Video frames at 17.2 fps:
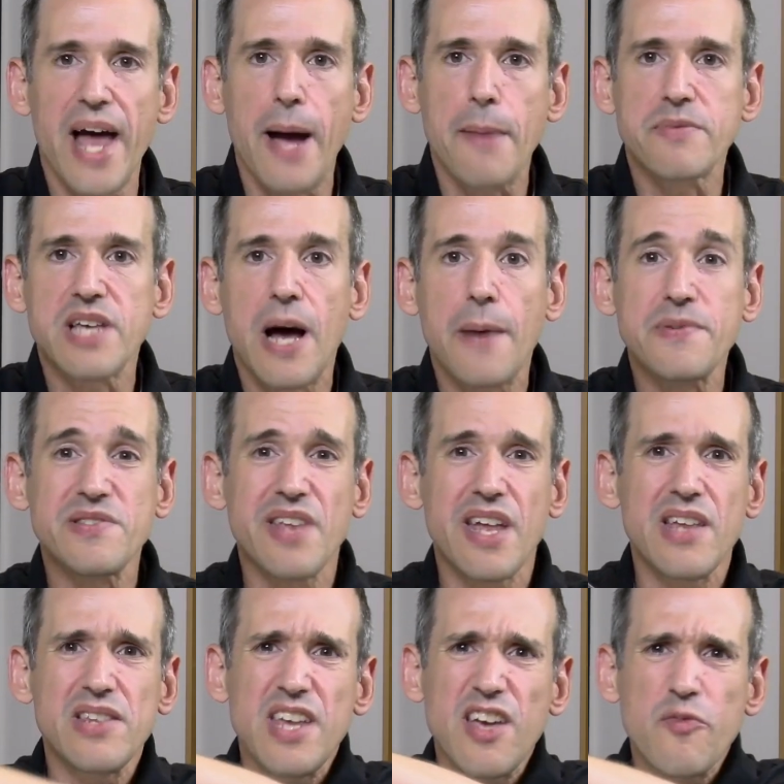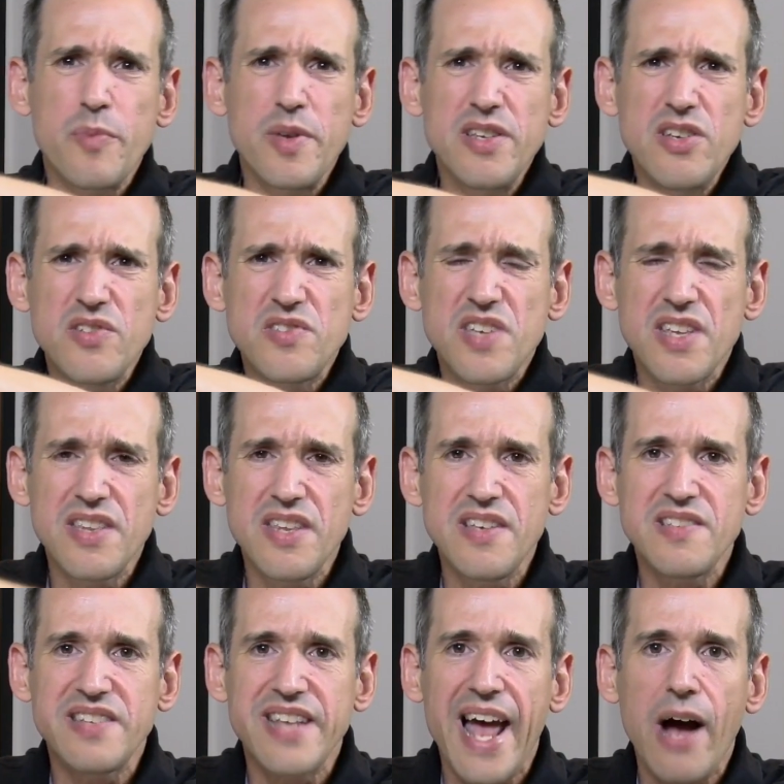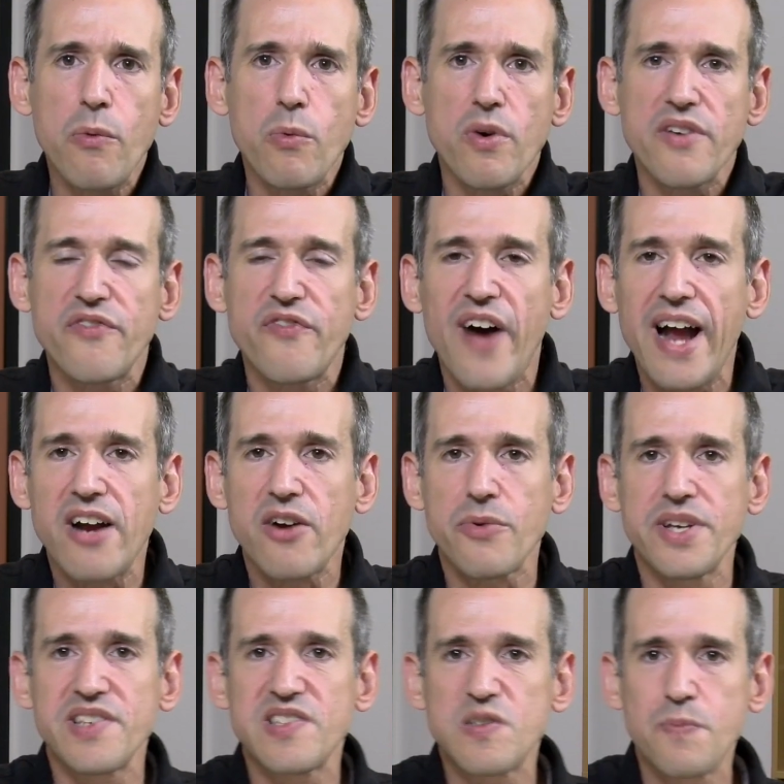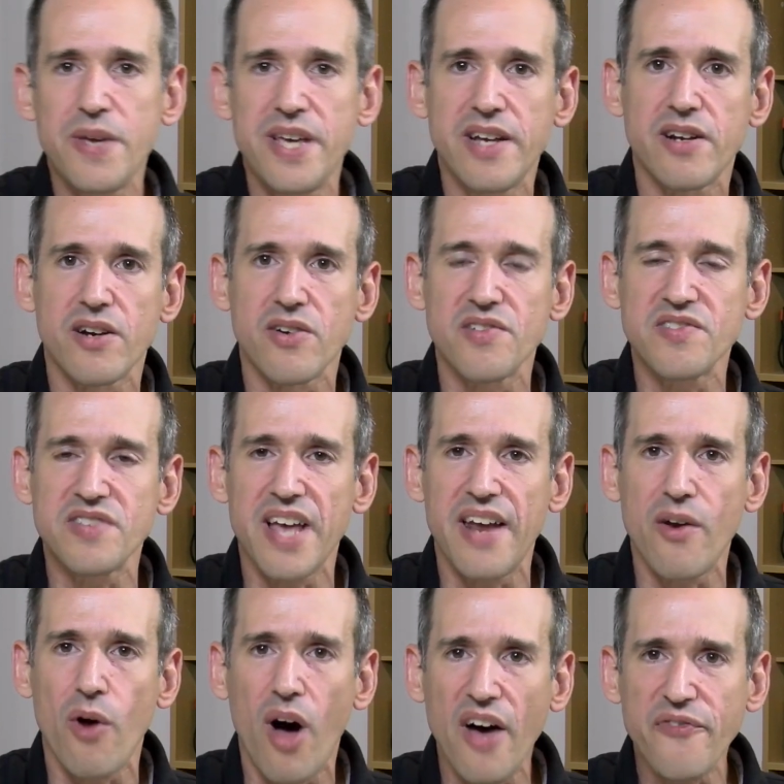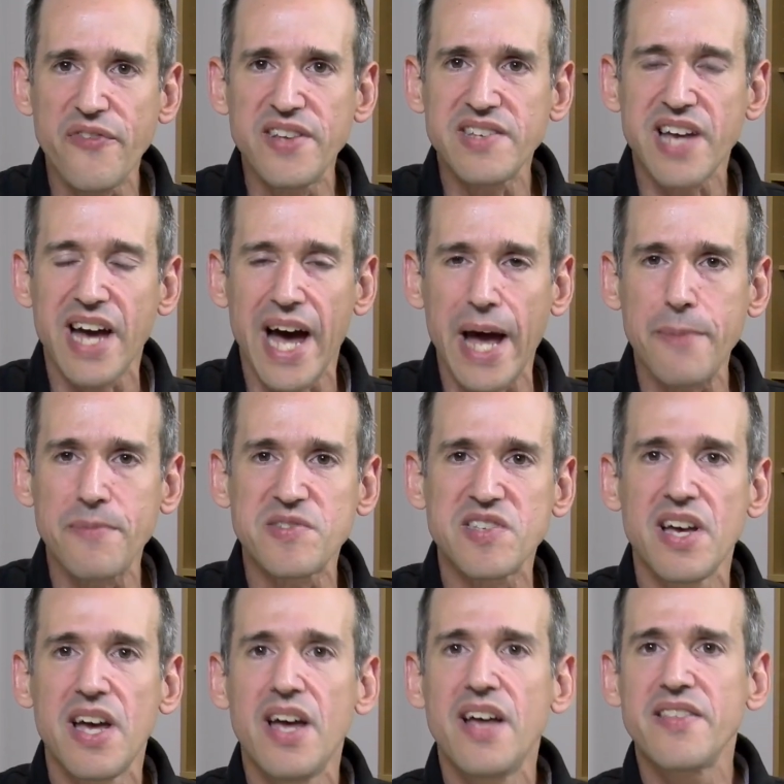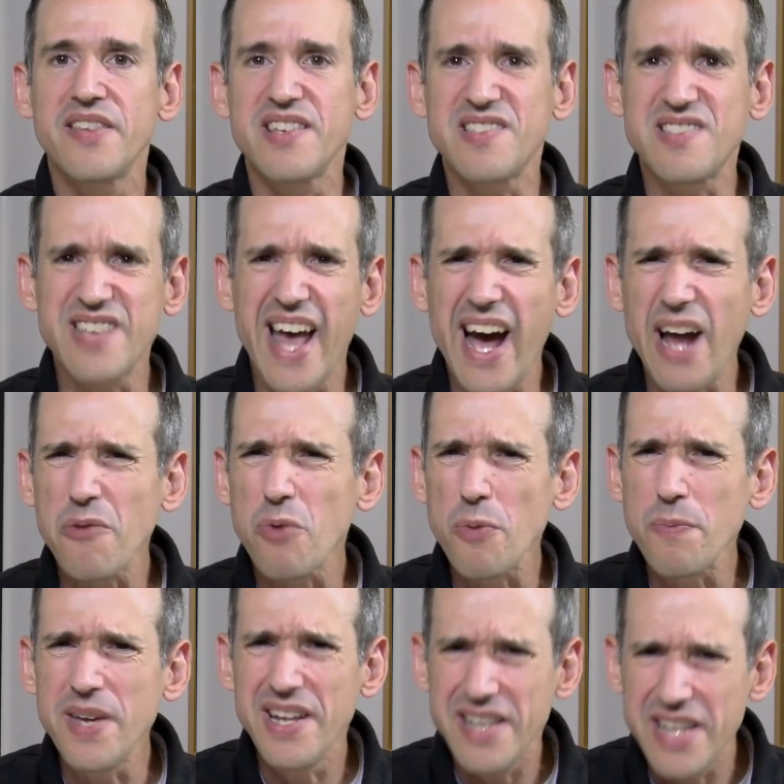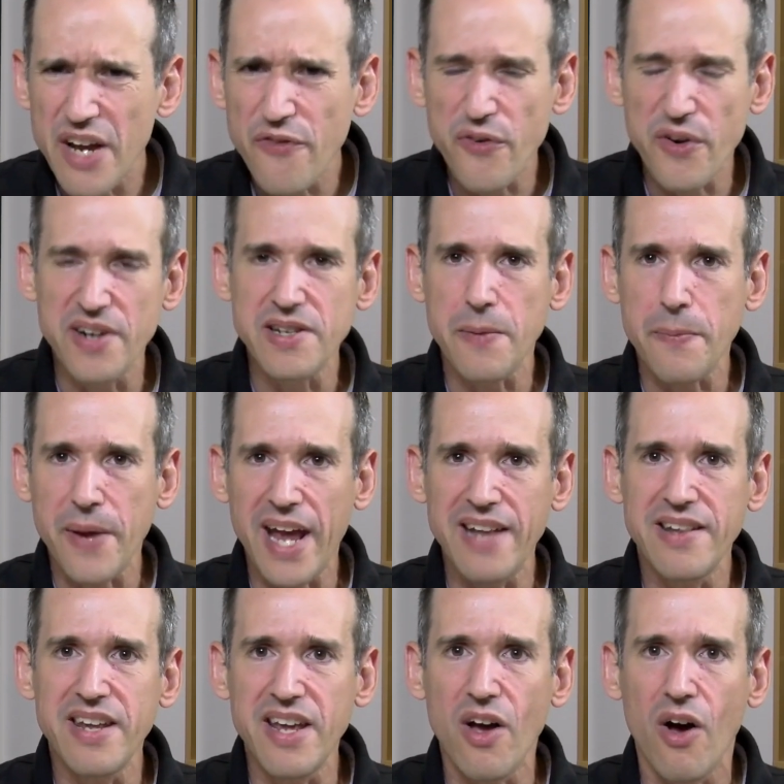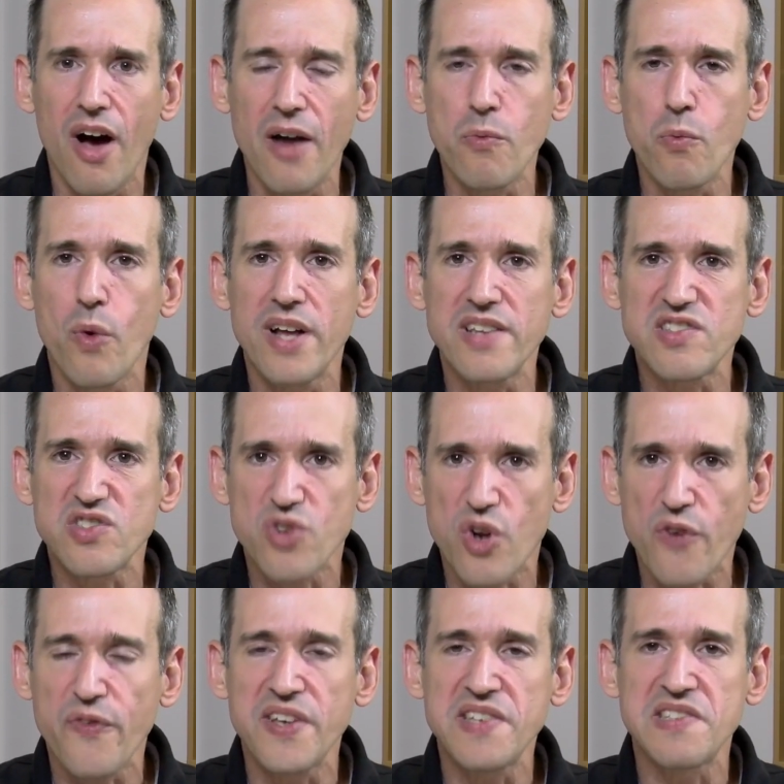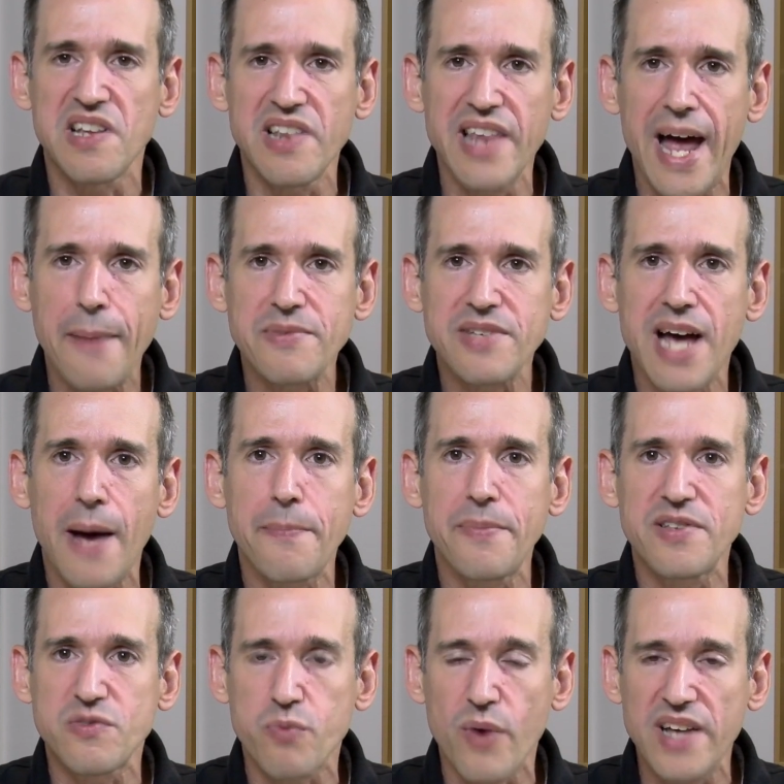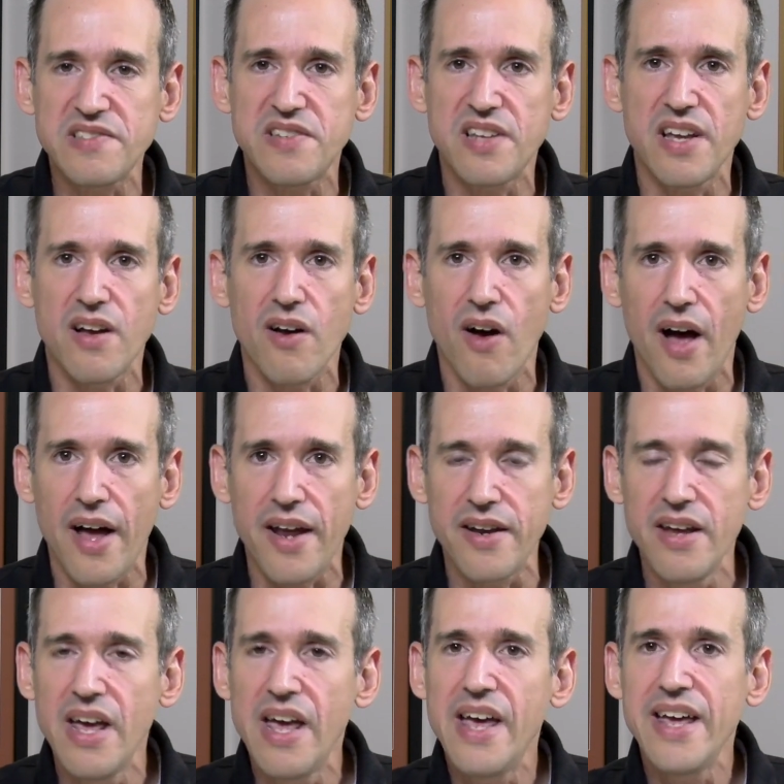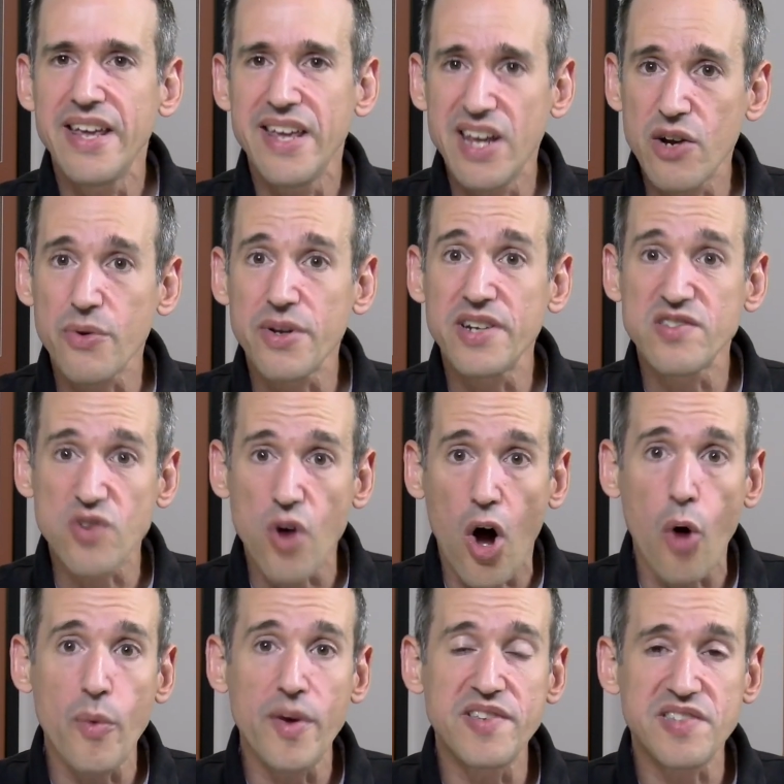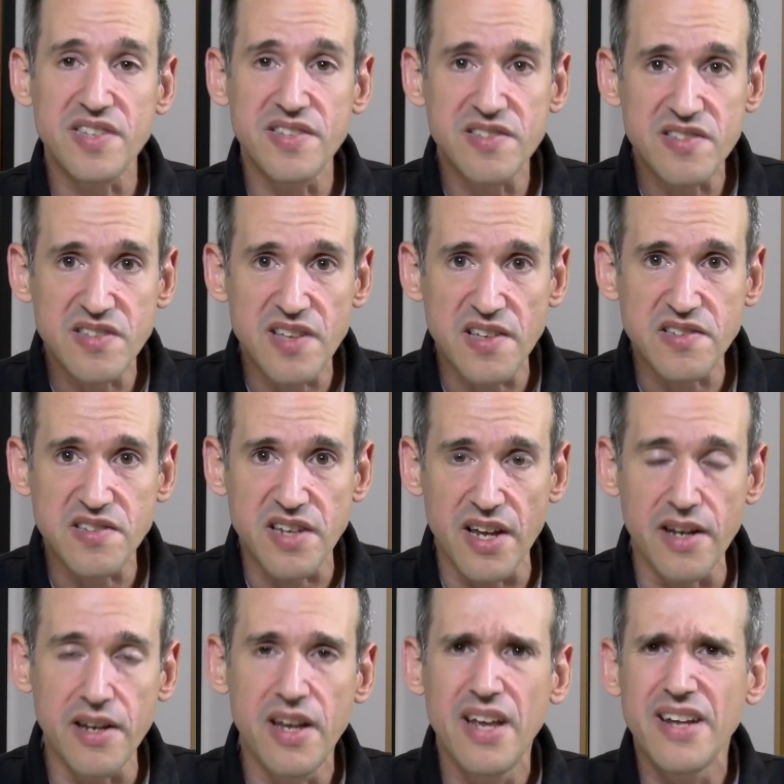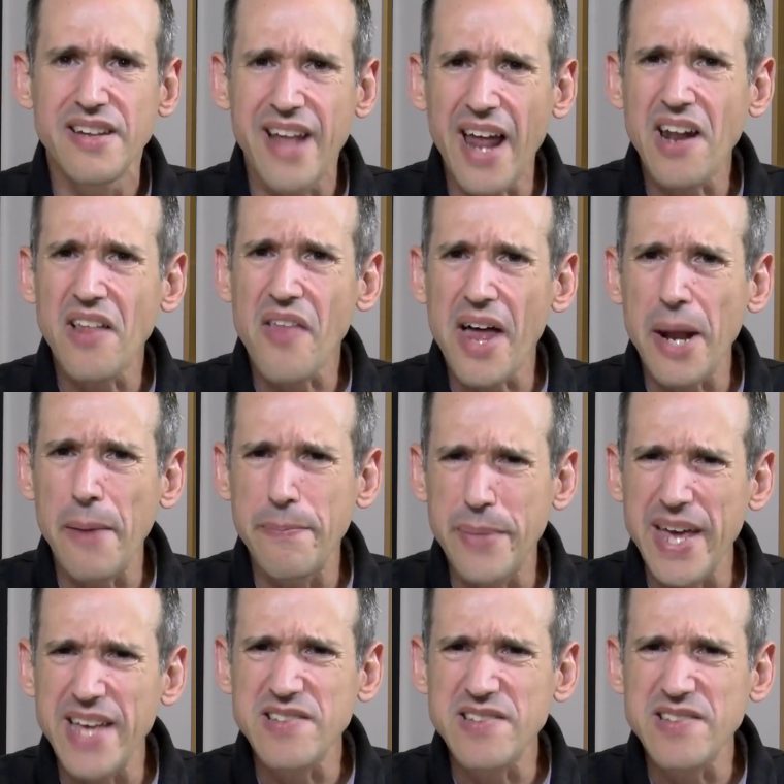laptops lately have been using these downward firing speakers, and oftentimes the sound will be different depending on what surface the laptop is resting on. Here it is always consistent. Not a lot of